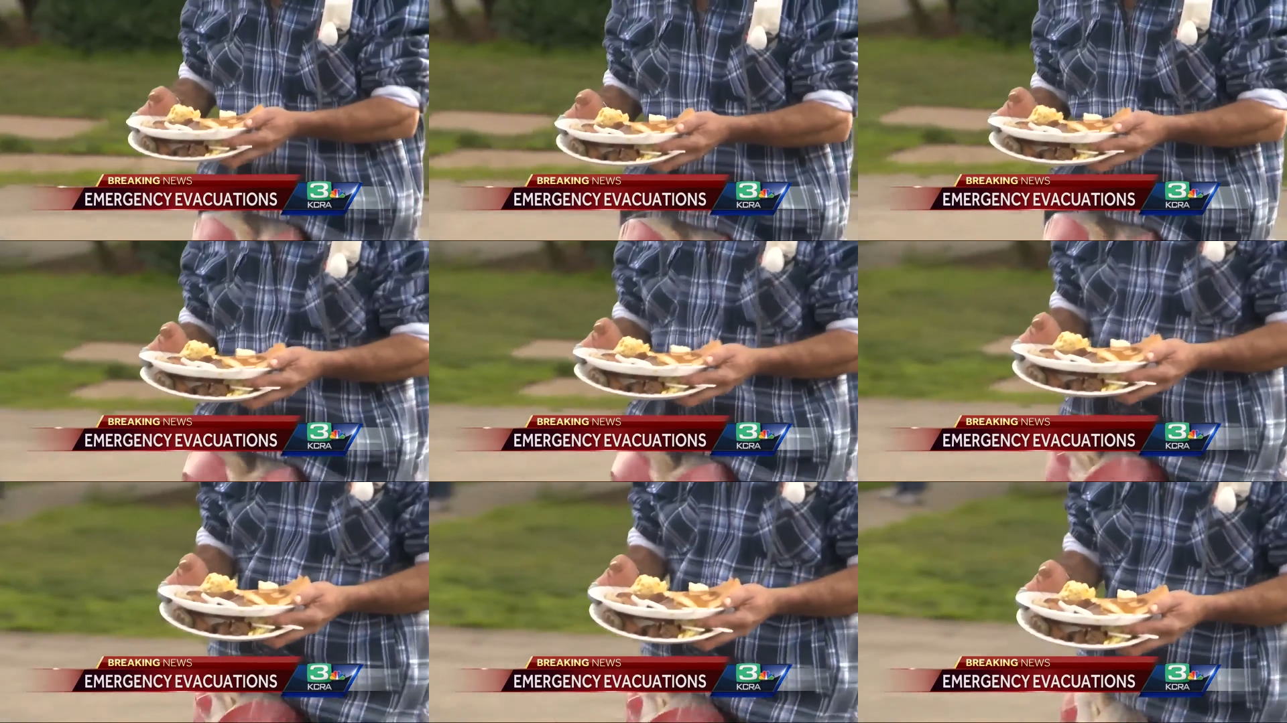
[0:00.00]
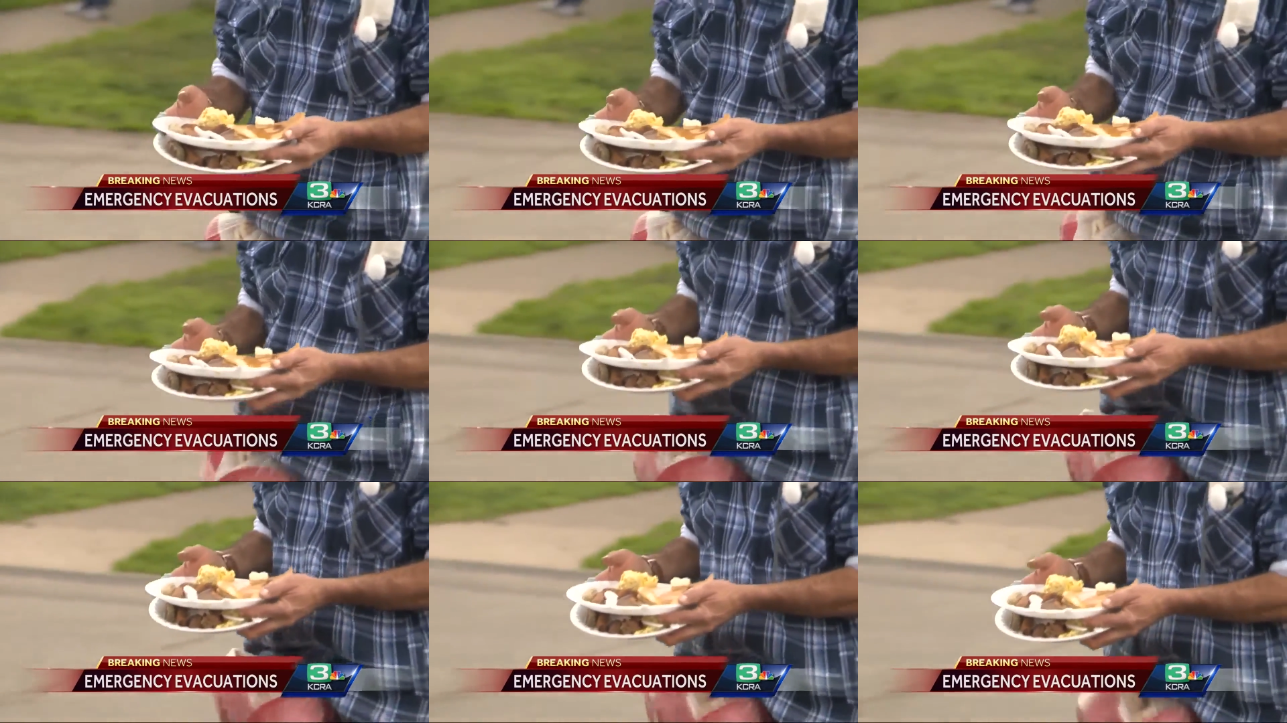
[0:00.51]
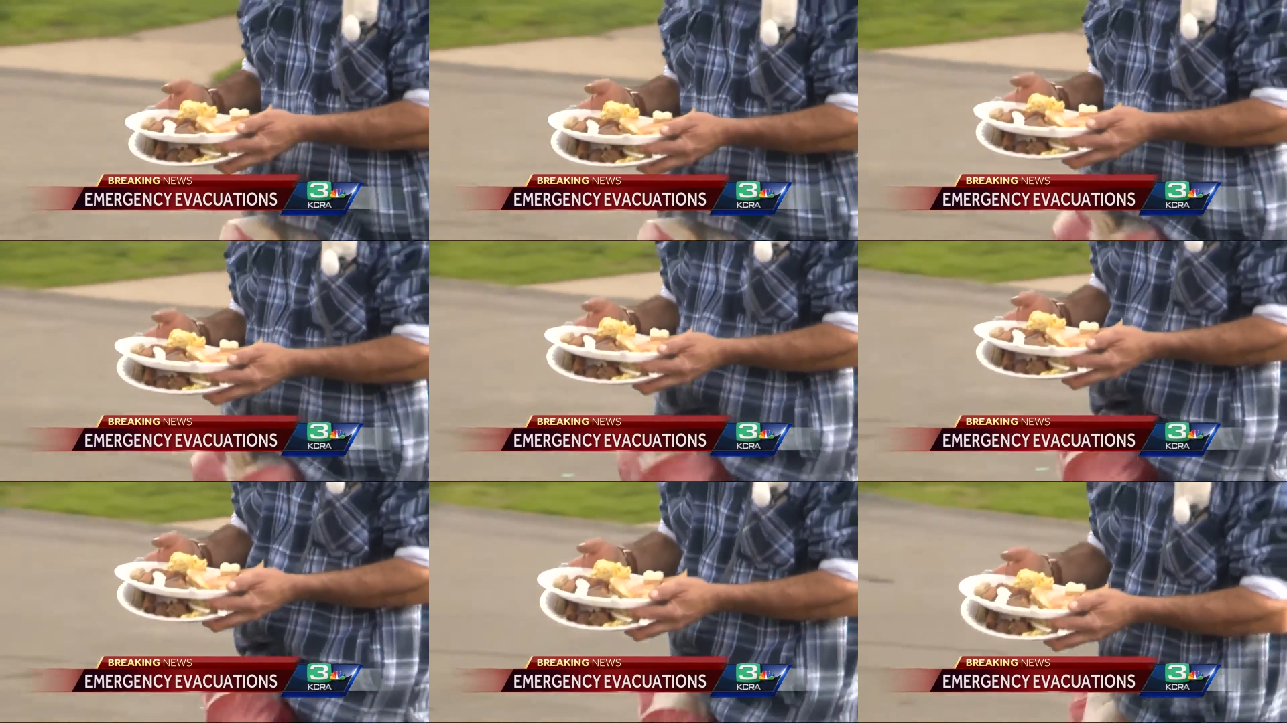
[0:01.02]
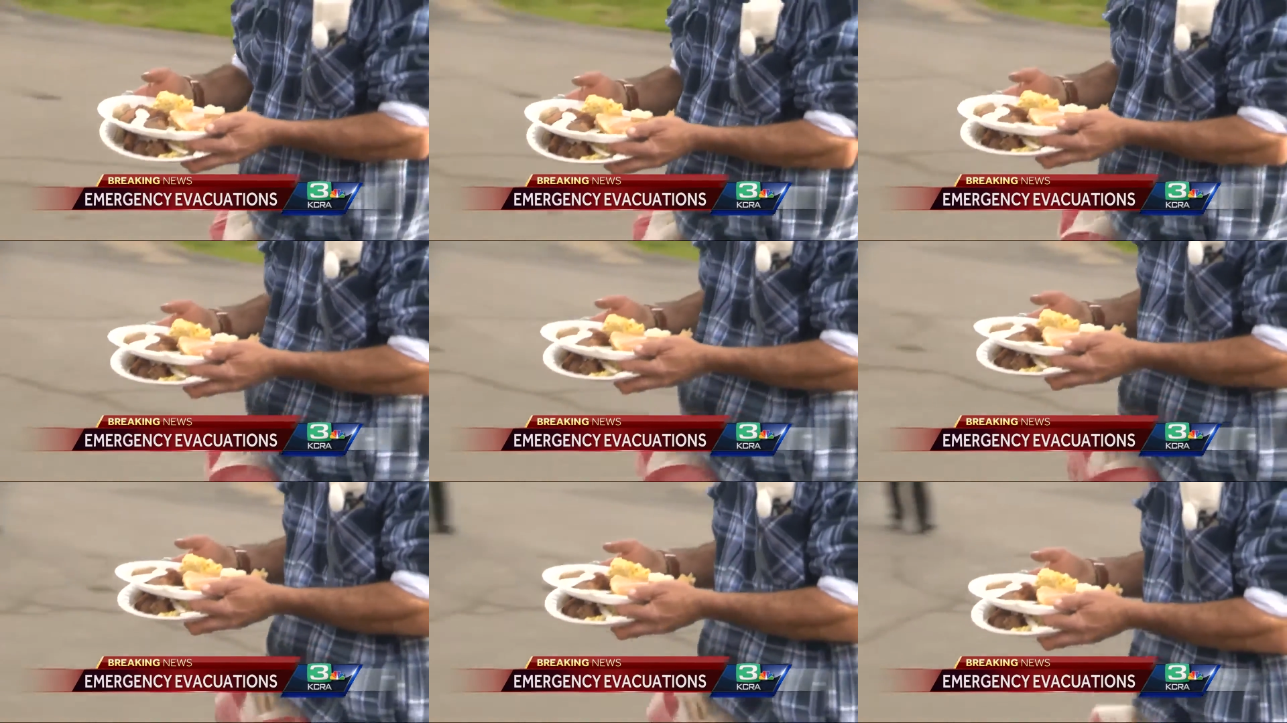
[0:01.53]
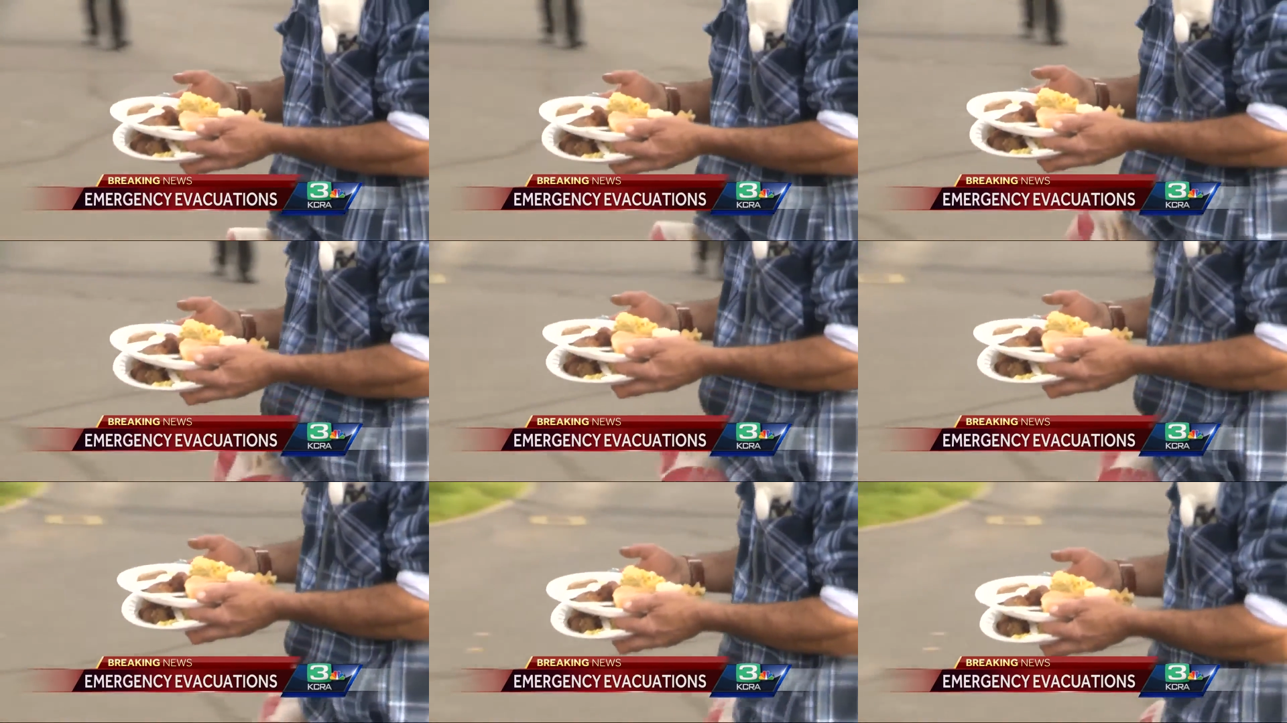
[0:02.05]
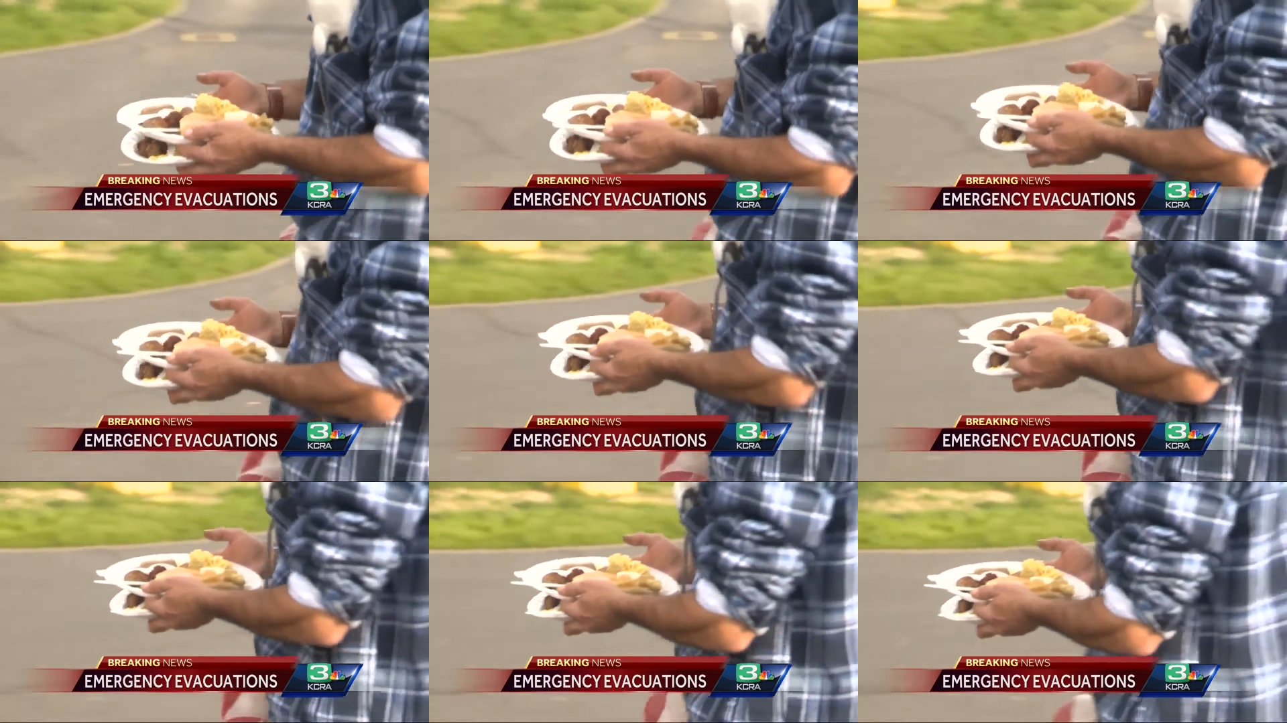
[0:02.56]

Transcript: No face is visible, so there are no lips to read.